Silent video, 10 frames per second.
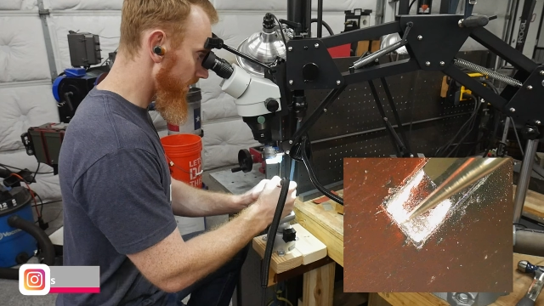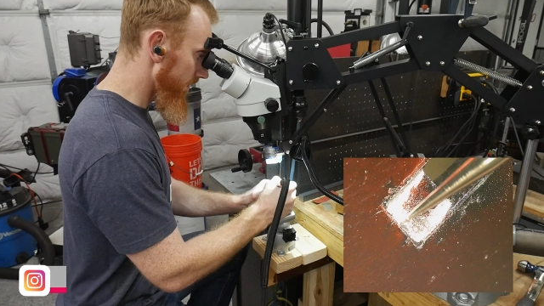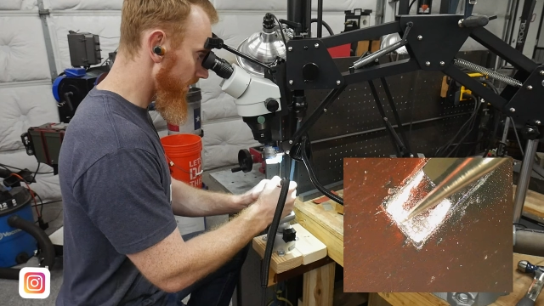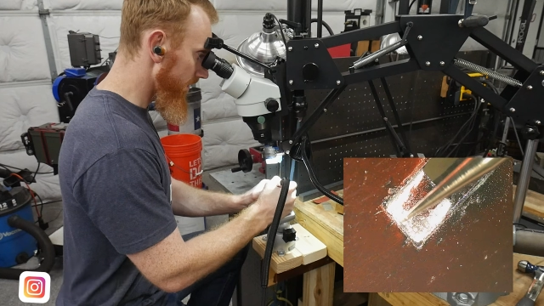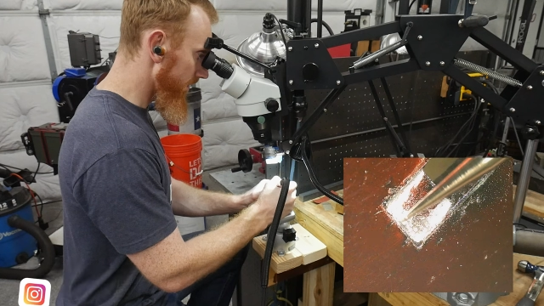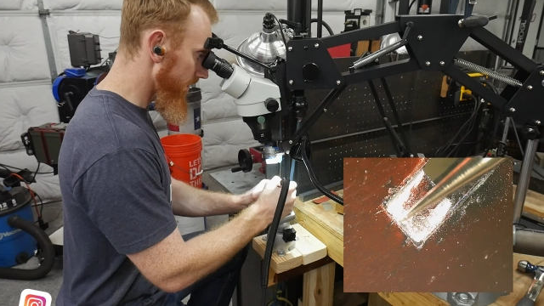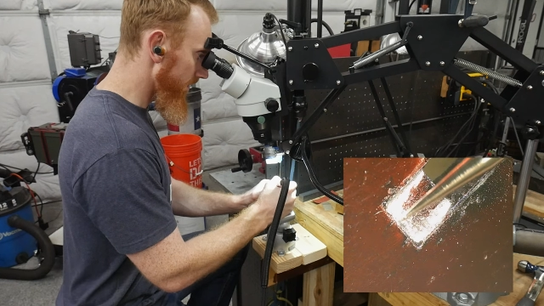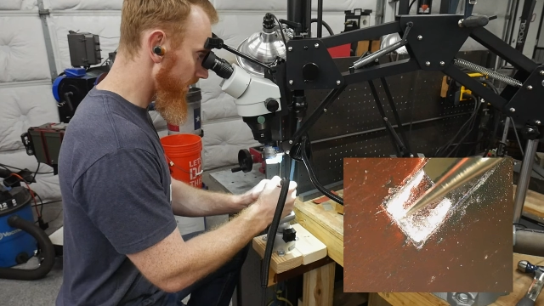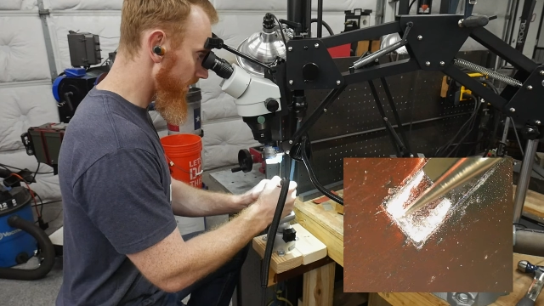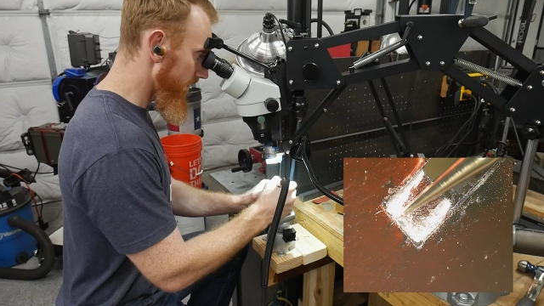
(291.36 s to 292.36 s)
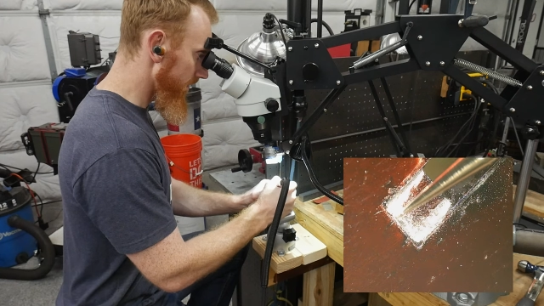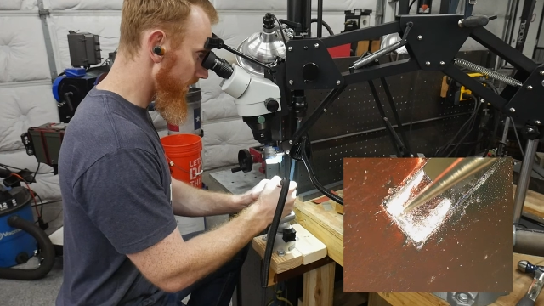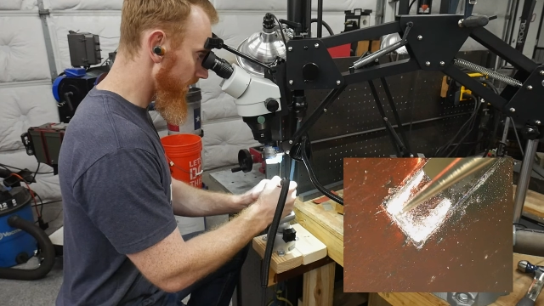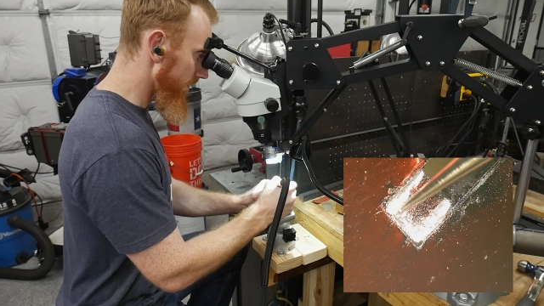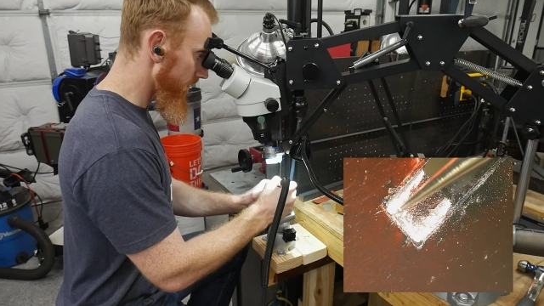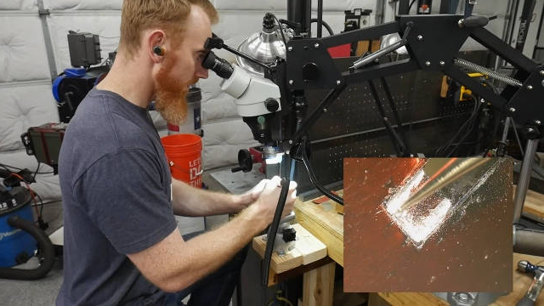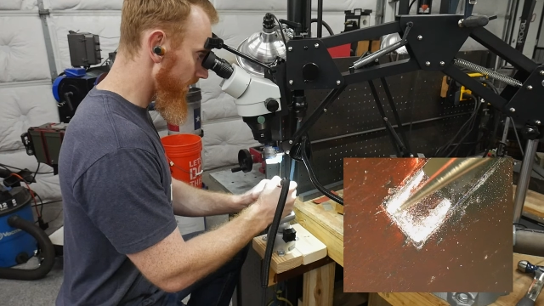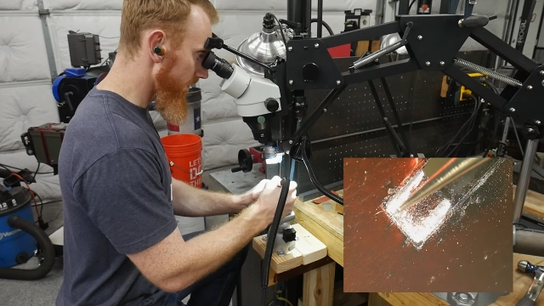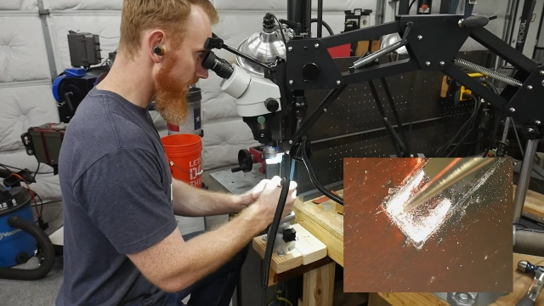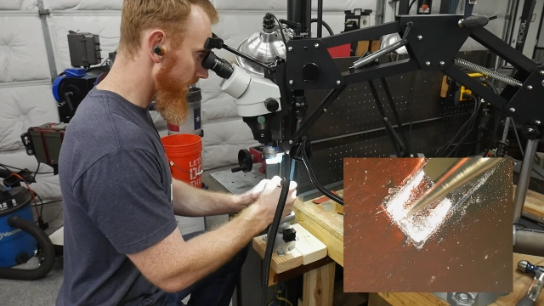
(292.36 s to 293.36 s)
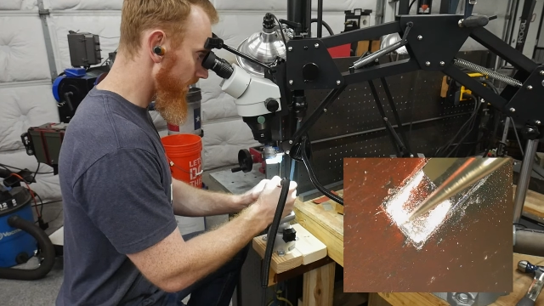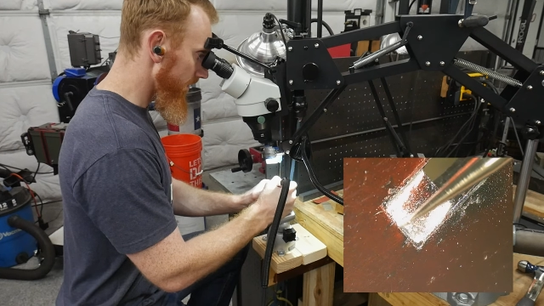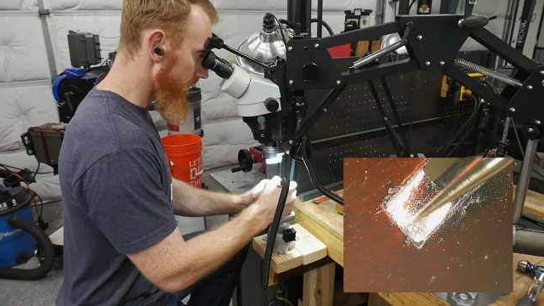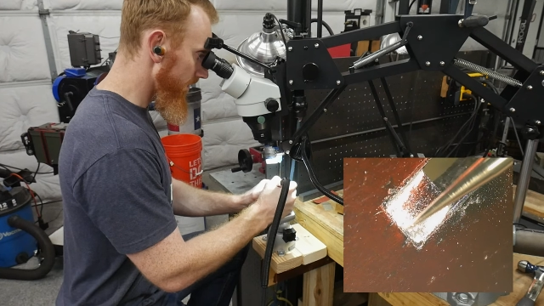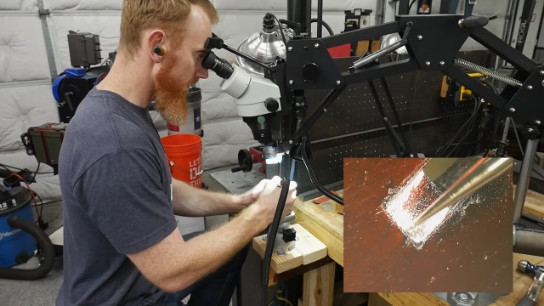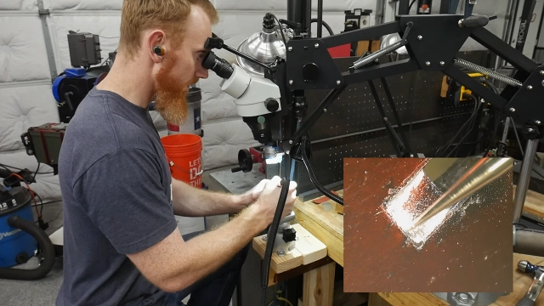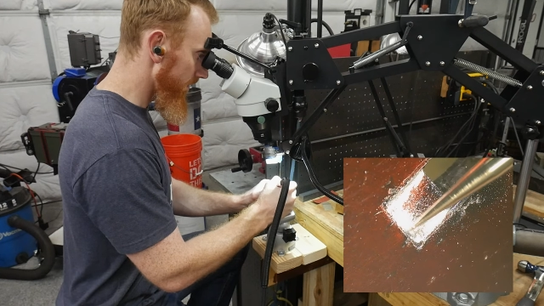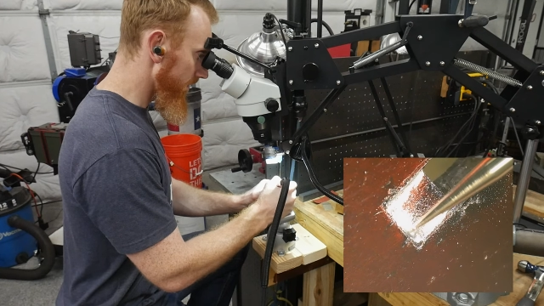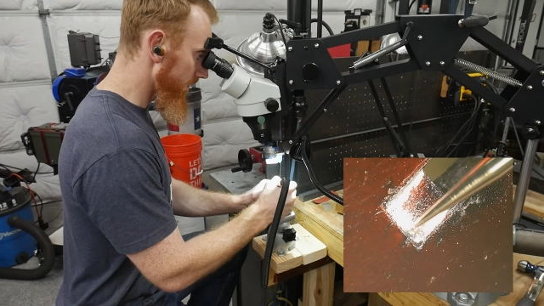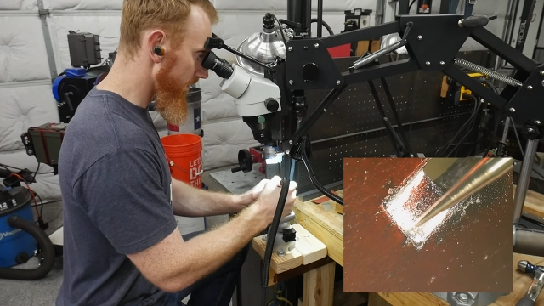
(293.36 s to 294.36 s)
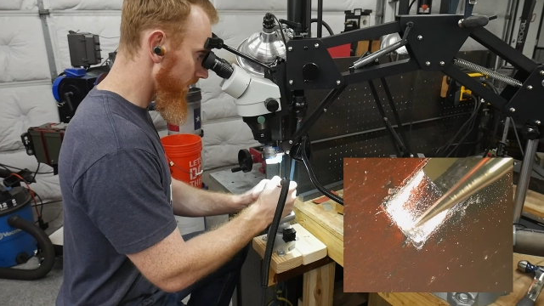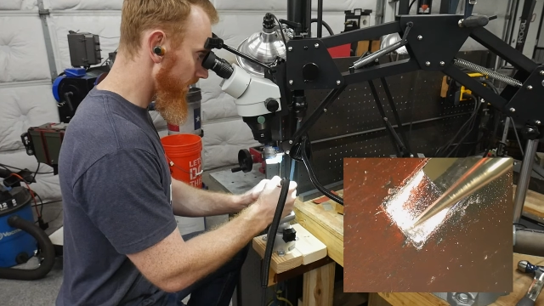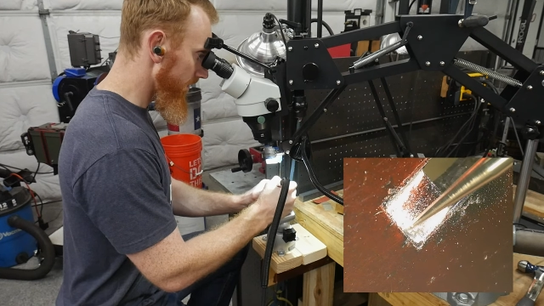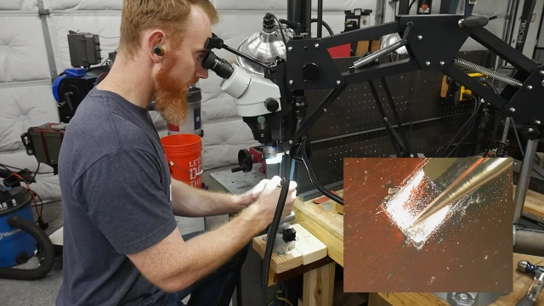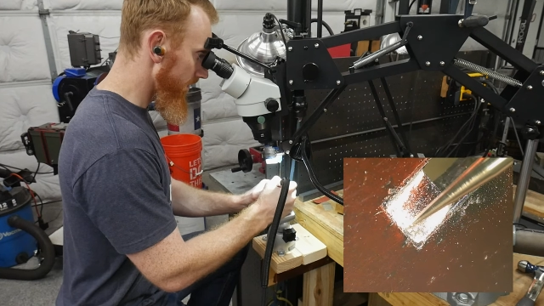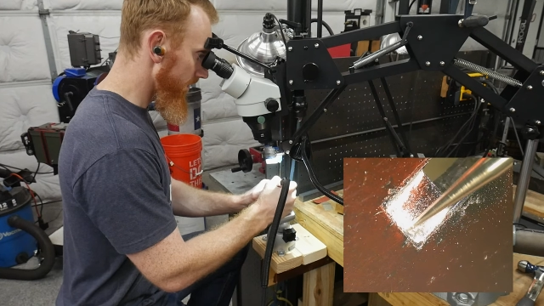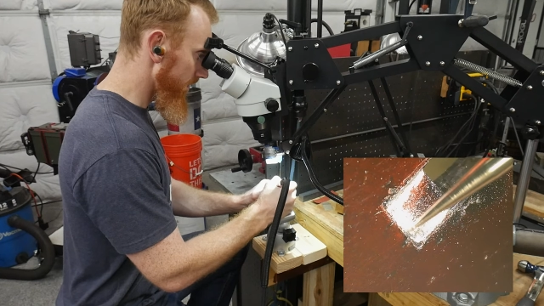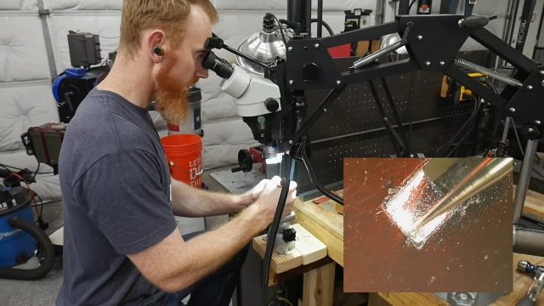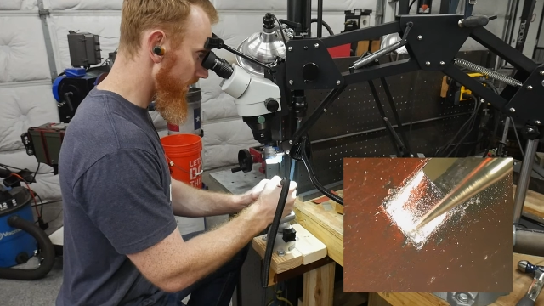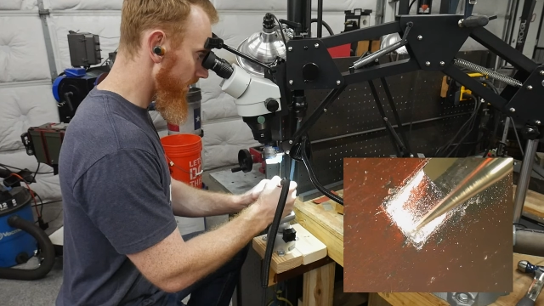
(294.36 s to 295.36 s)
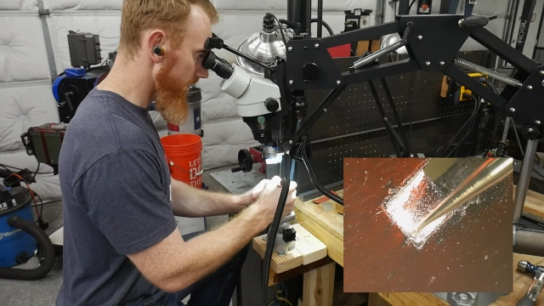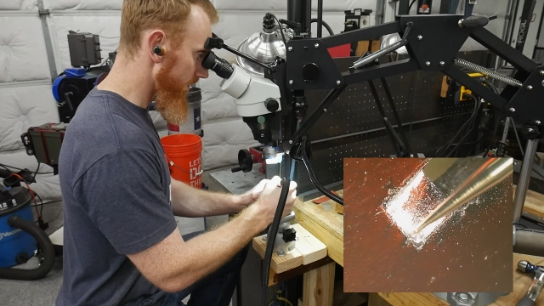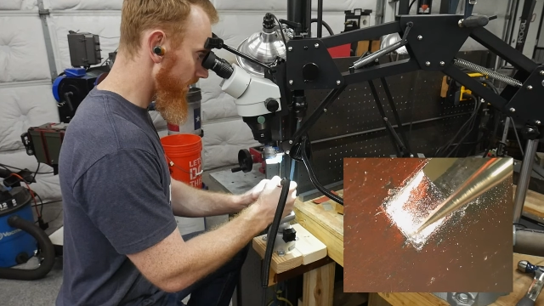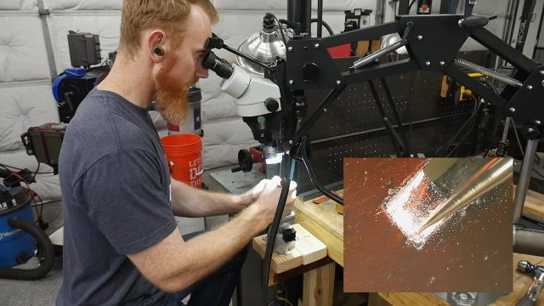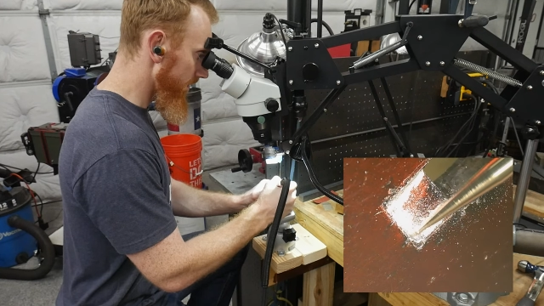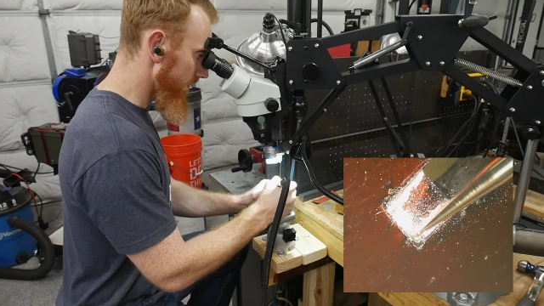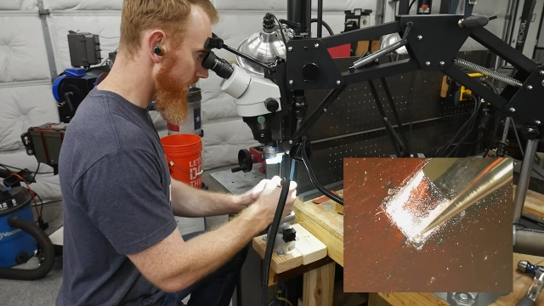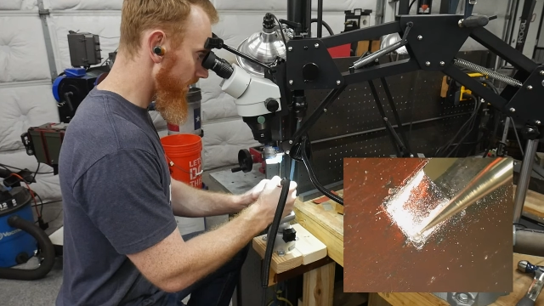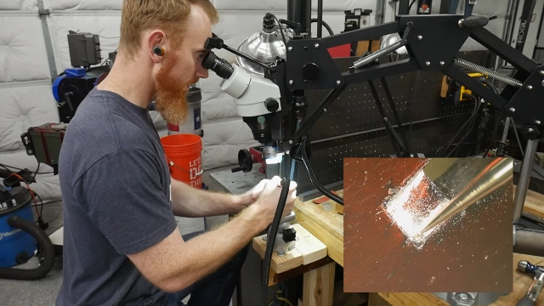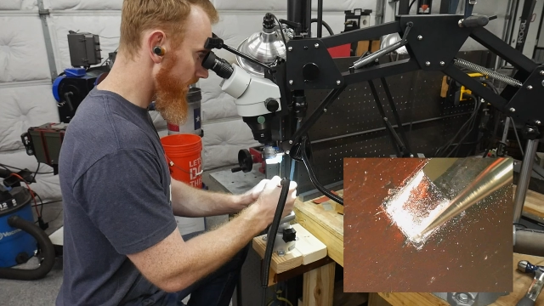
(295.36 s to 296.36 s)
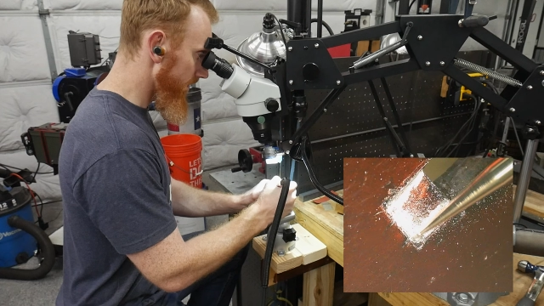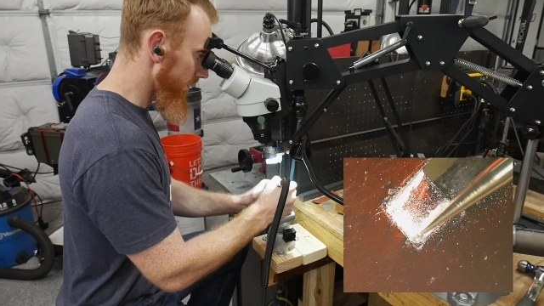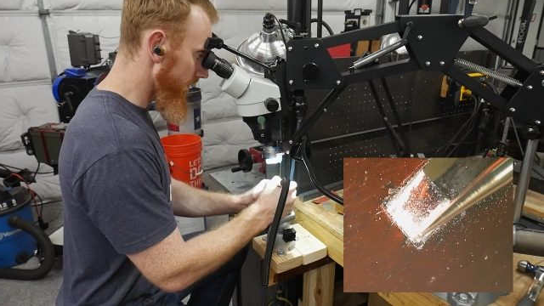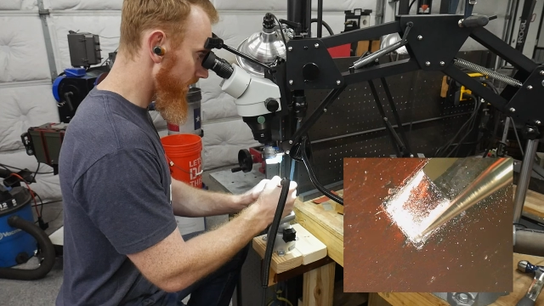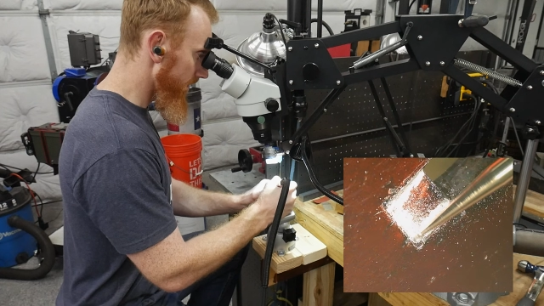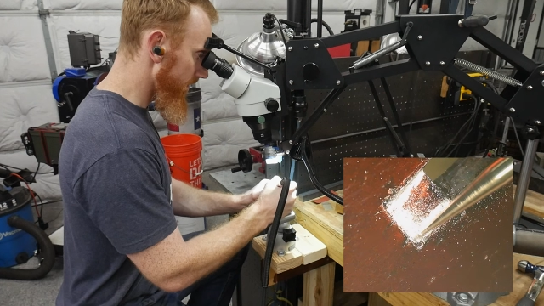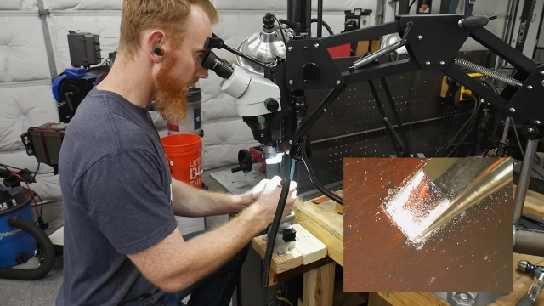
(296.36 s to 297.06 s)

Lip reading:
Nobody's mouth can be seen.